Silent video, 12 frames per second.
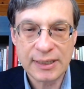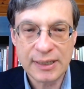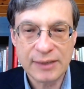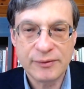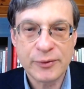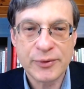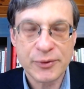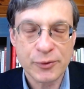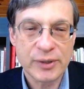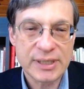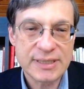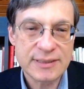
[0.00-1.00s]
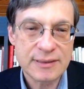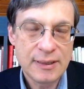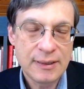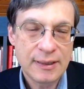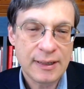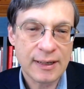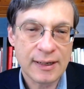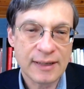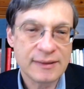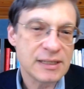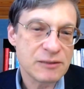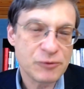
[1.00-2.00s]
their 30s. And
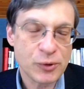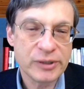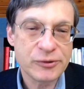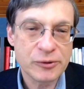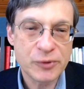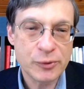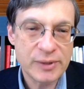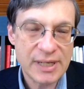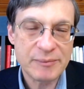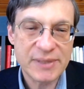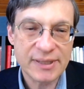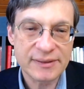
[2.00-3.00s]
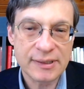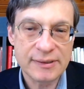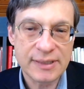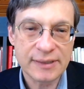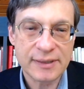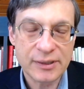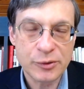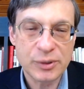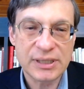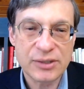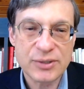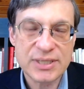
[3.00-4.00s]
I think if you interview them, they'll tell you
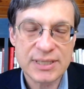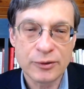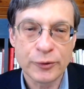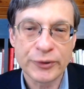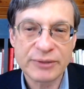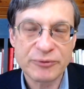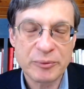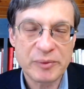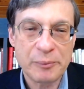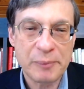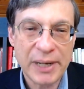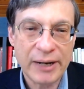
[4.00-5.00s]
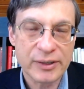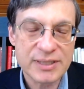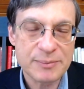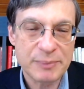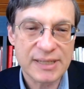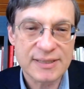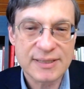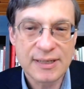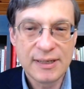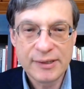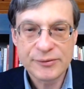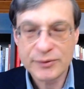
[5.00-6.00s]
that they're still learning from their parents, because
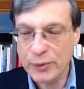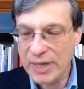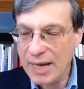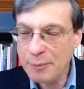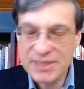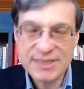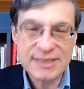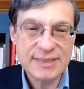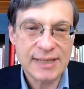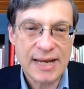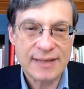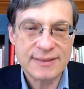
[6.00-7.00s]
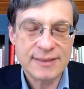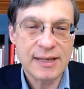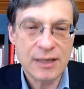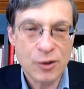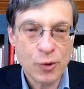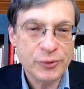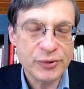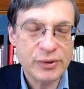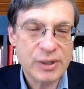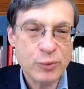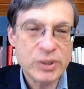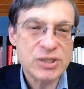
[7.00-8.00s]
what happens is that as they get older,
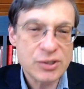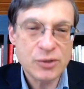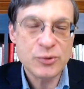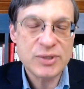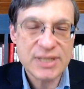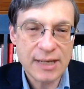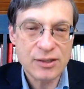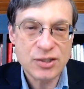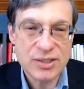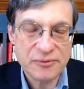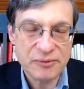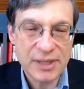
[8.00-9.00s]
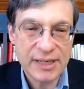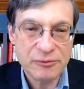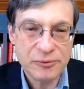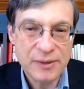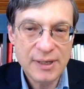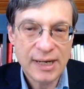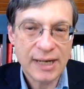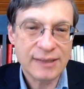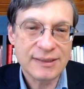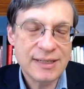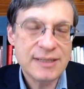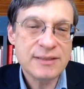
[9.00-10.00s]
they reach new stages of life
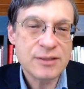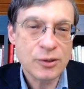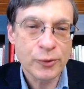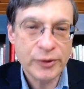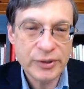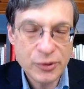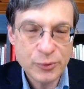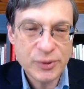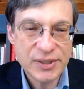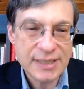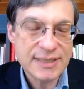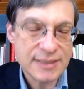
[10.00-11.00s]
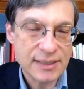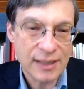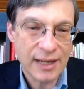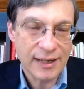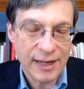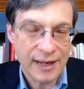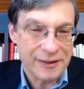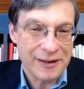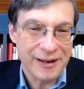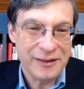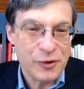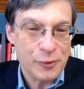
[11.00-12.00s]
and they need to learn new things
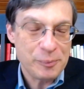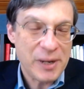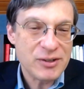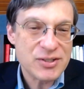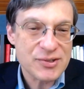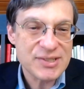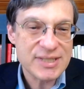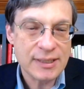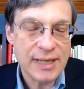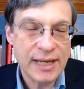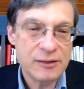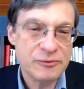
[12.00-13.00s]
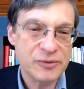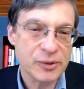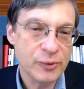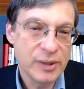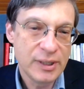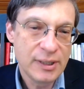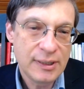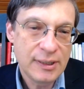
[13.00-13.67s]
and your parents are still ahead of you.